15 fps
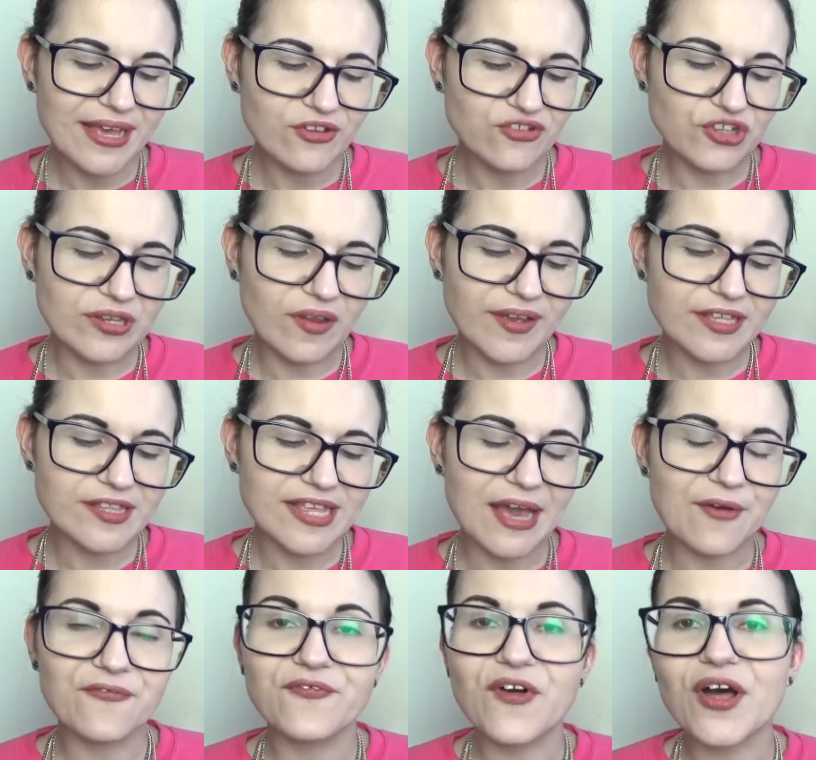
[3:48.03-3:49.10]
She likes to
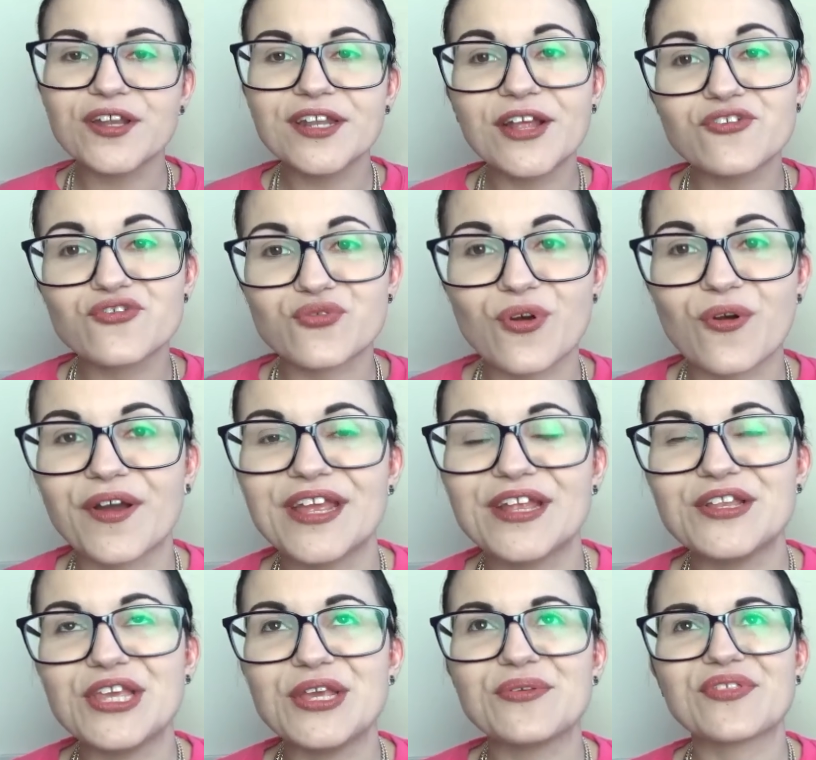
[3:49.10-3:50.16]
have fun and try
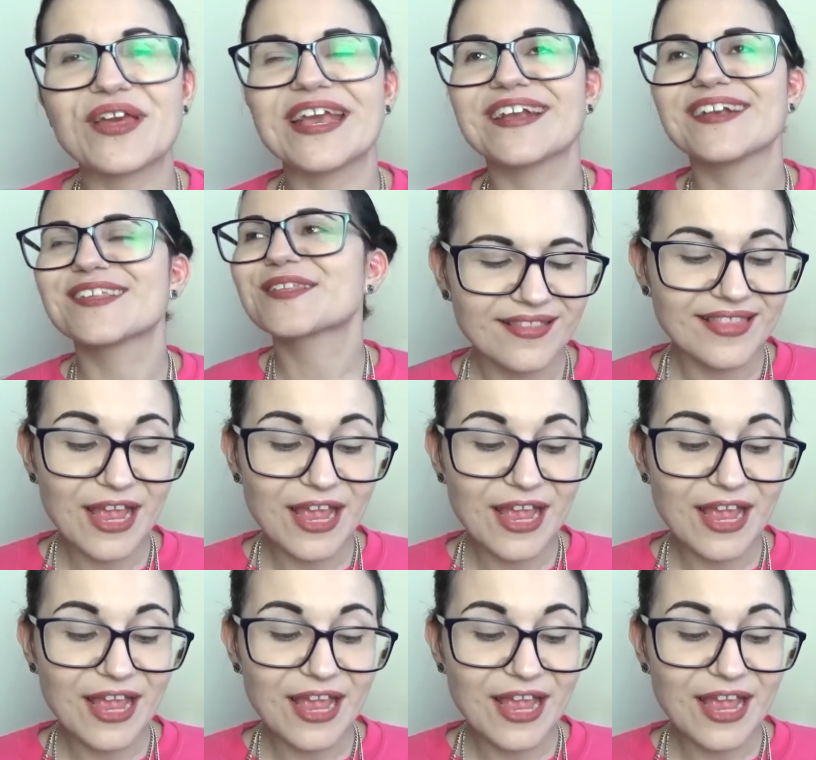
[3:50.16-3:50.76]
new things.